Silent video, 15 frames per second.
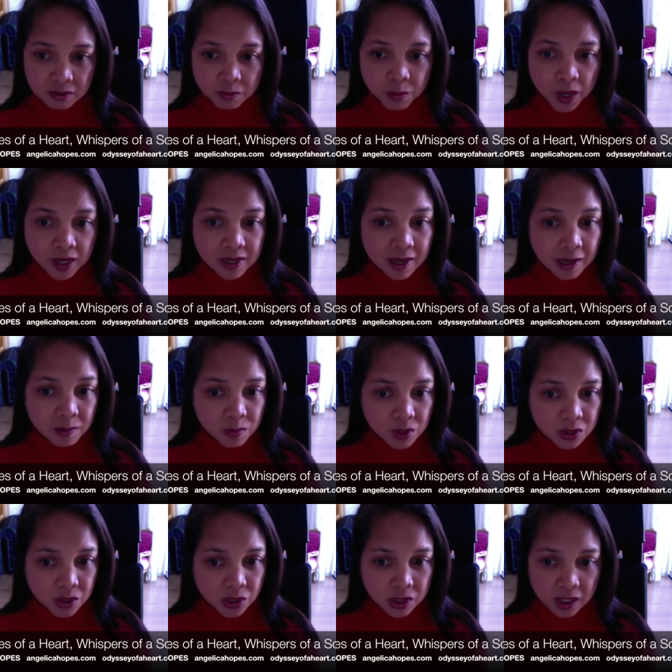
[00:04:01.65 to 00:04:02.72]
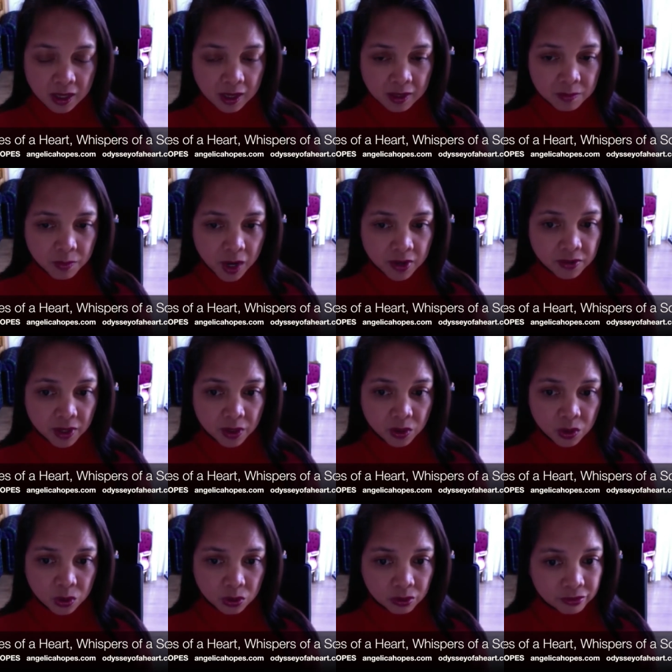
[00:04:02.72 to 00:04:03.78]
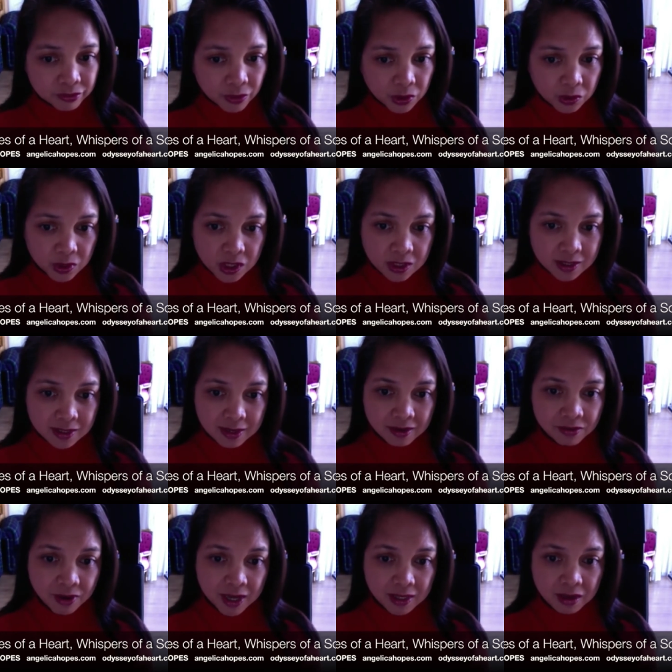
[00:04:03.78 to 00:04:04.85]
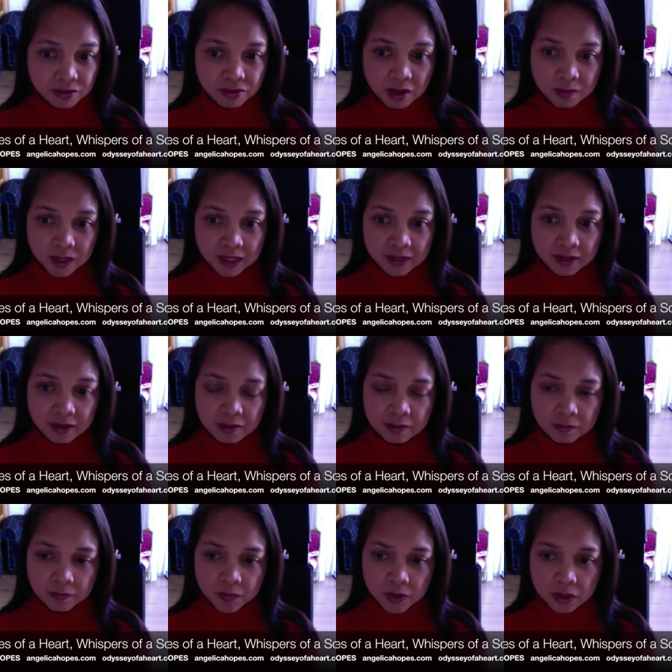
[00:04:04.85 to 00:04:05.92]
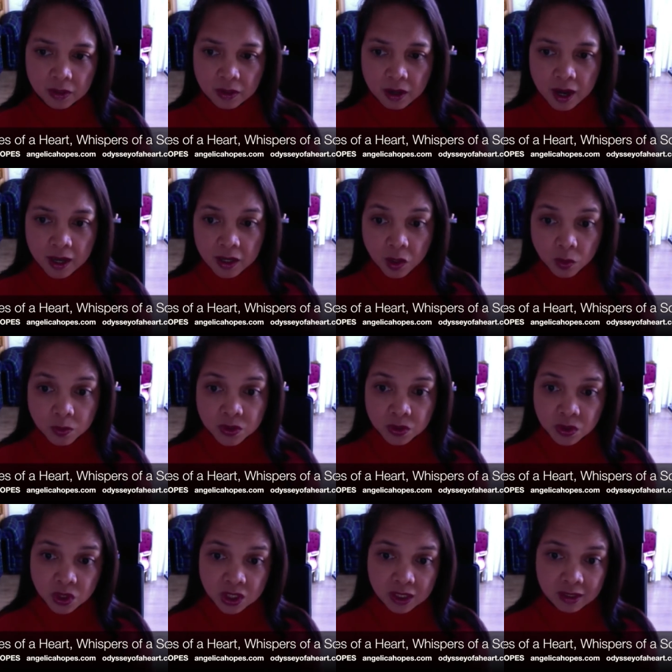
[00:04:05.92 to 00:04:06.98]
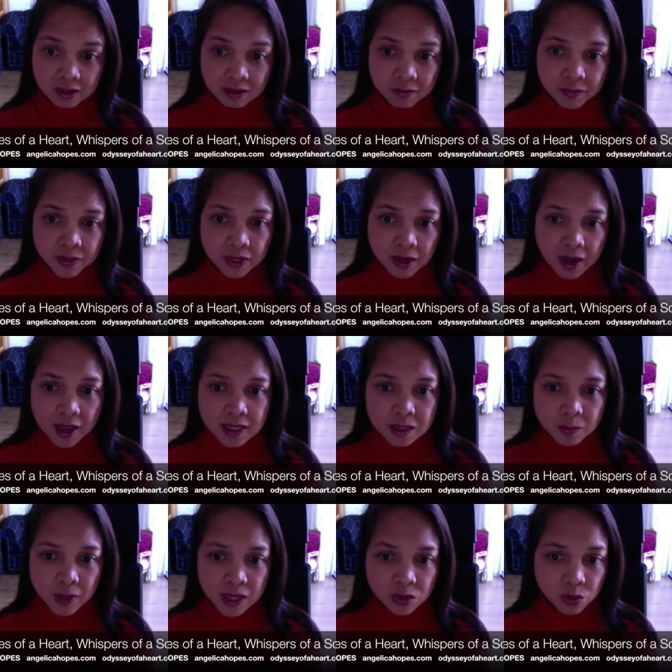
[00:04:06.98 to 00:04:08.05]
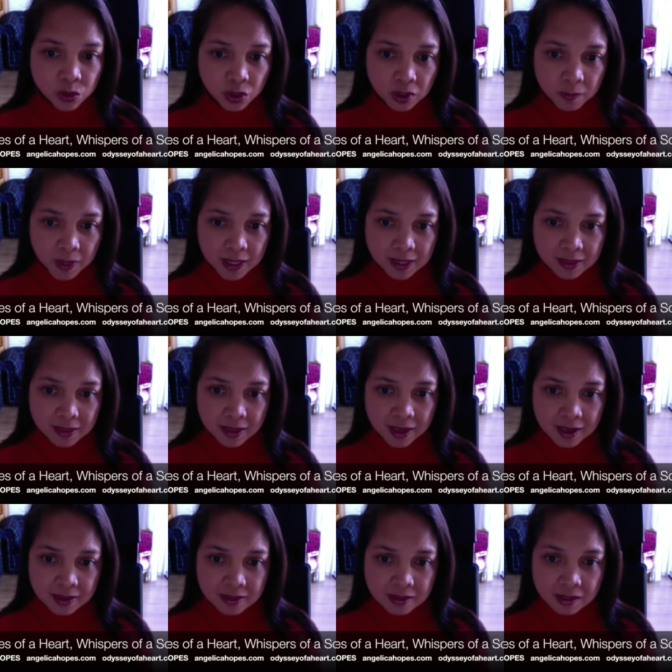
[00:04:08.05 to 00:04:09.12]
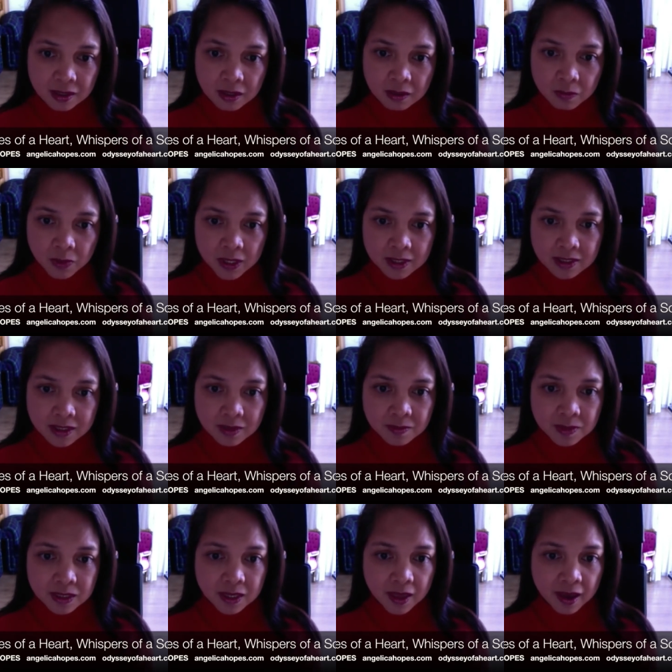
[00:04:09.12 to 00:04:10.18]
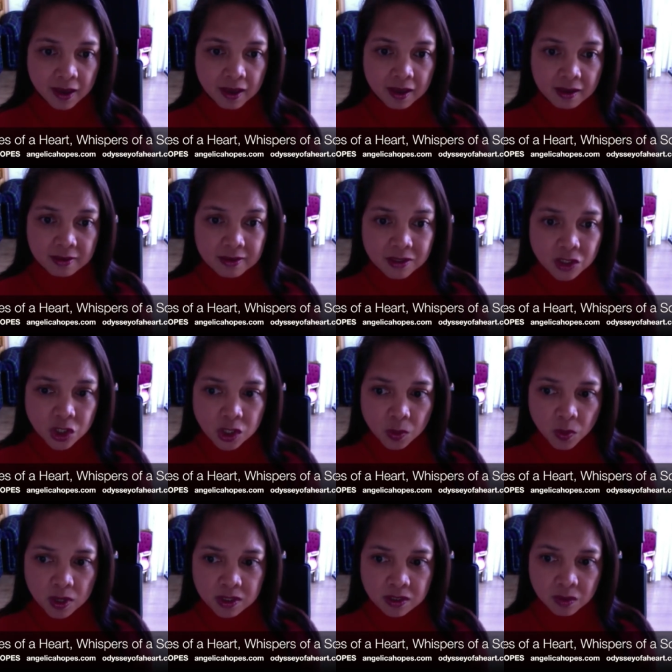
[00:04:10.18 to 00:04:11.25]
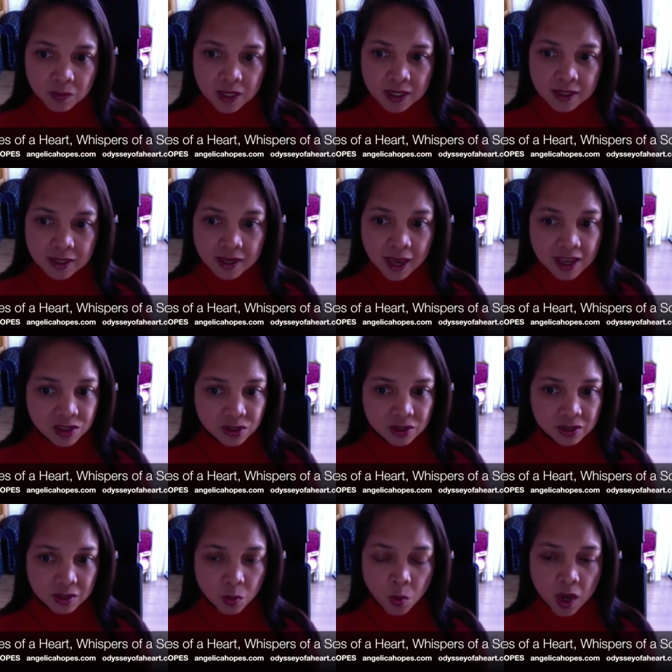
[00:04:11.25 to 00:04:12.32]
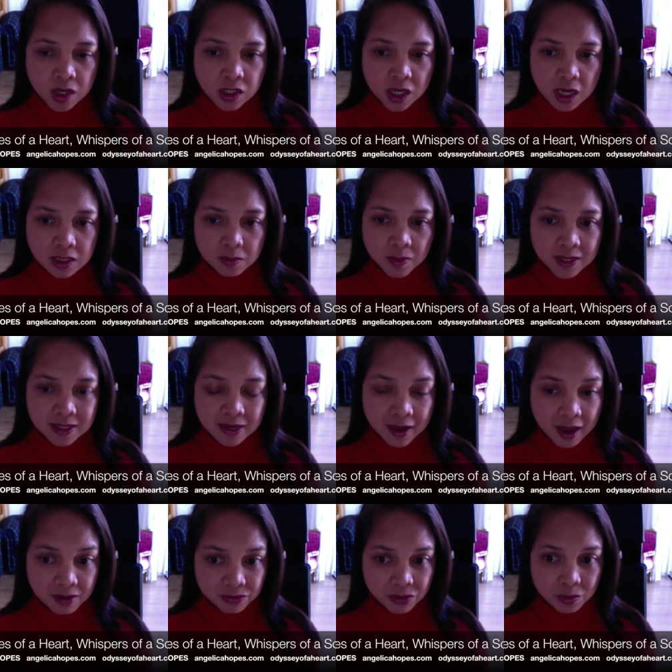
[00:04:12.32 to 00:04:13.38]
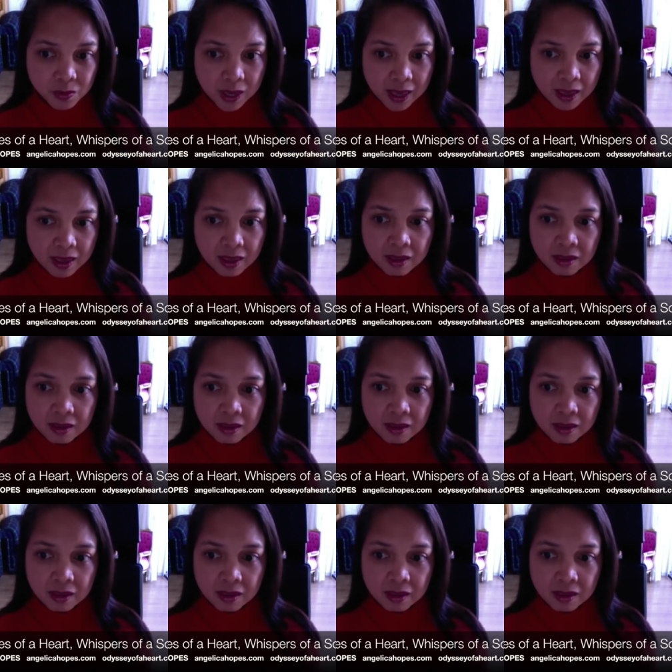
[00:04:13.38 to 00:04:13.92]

Bad image and bad record too for Tricia's inviting family. I hope so, Gina. I explained to her many things, but it seems like she wants to be catered the way she expects life to be.